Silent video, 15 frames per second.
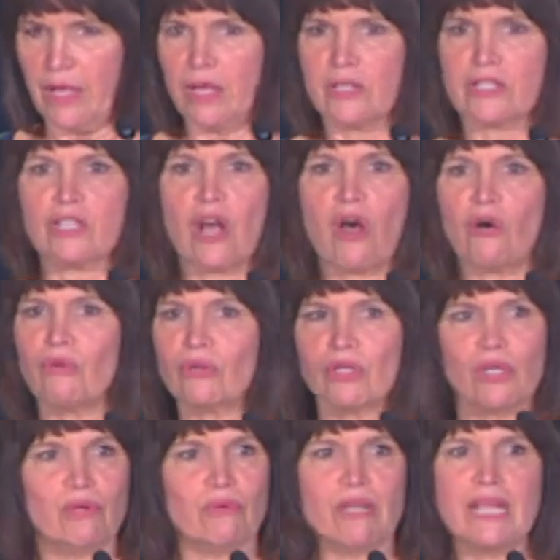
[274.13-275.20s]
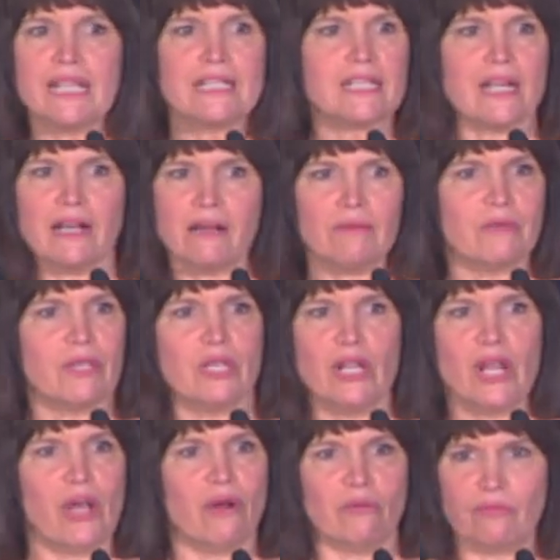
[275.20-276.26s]
So you need to,
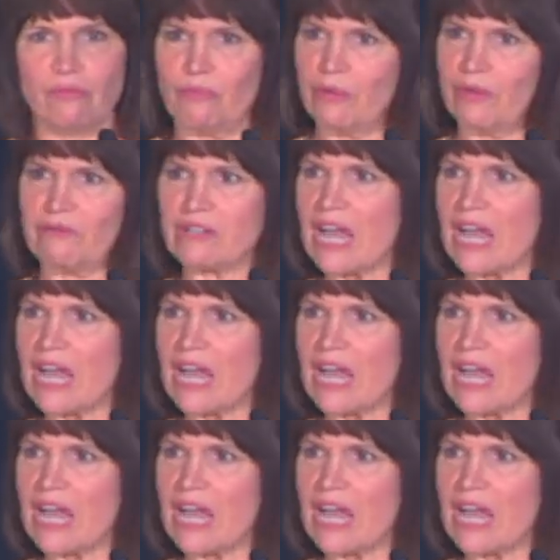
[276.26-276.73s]
we've